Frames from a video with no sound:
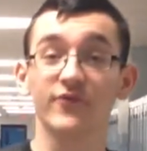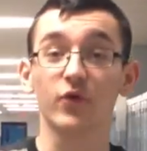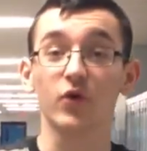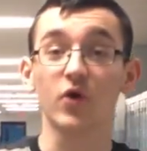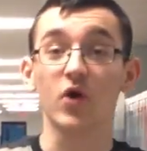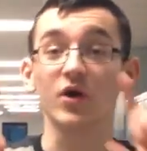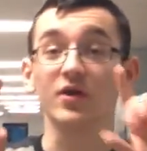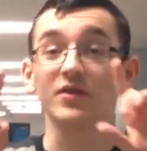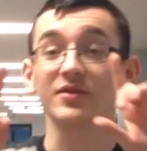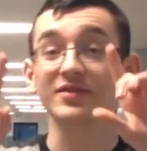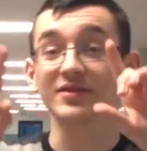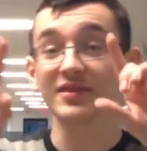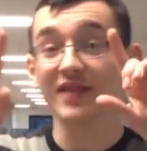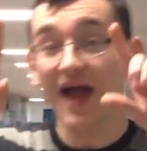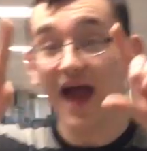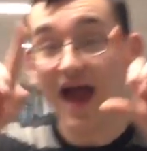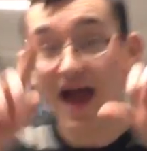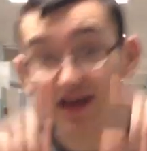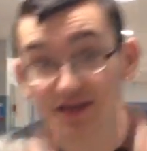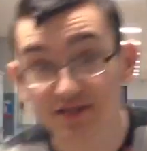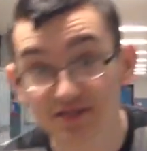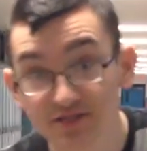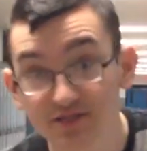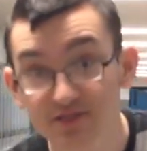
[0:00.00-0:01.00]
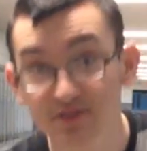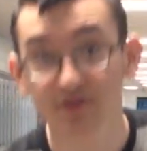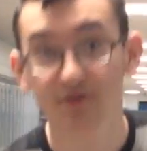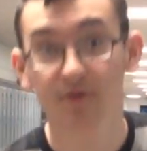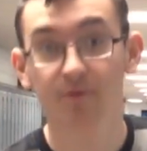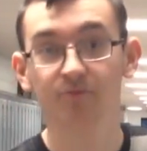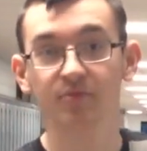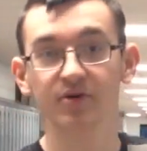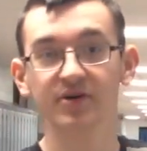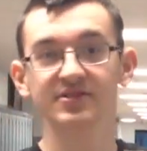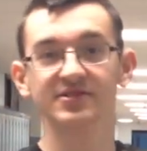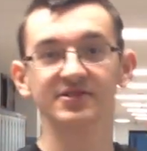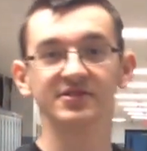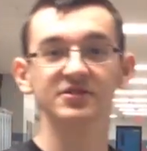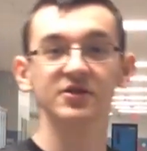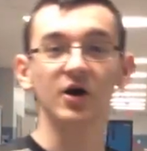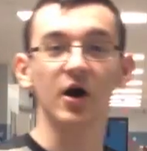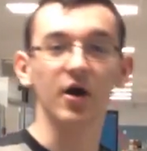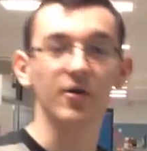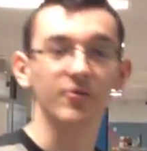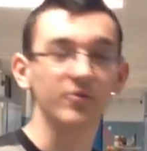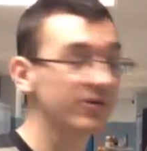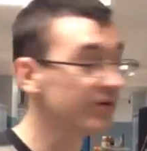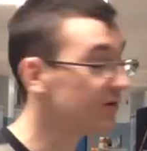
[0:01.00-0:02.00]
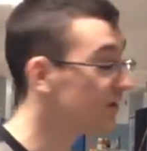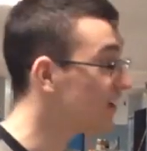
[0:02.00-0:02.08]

for our last pit stop,